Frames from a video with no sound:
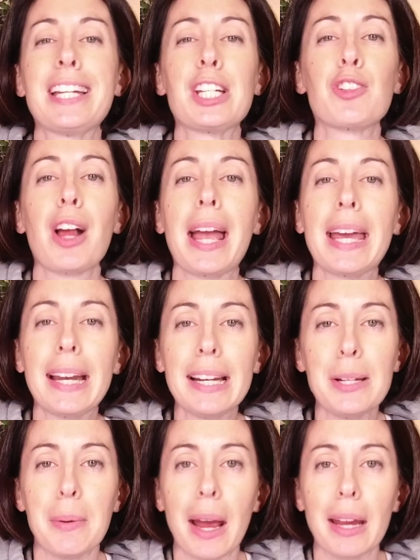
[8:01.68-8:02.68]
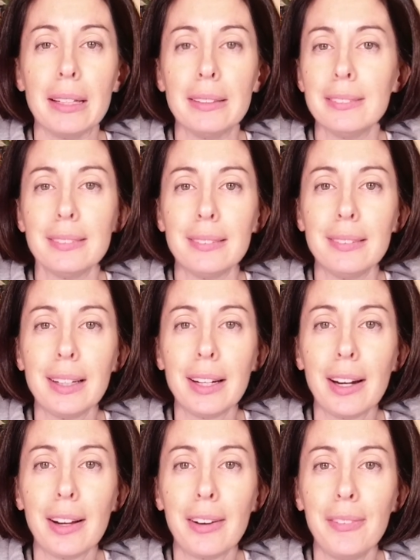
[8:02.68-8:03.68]
can try it anyway. I
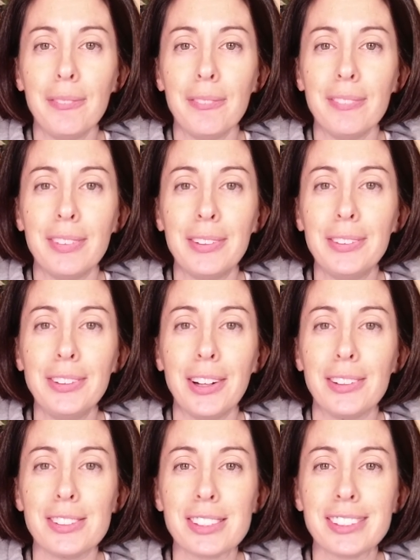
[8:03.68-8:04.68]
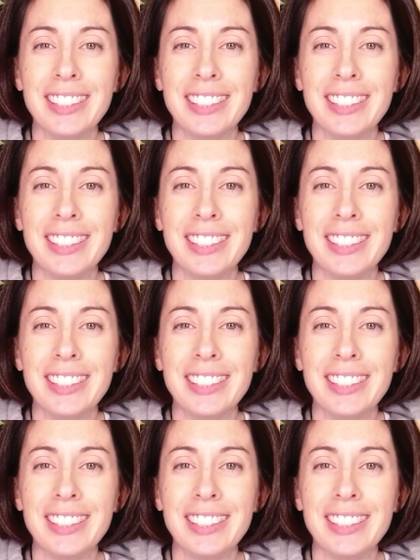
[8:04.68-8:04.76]
don't know. Who knows?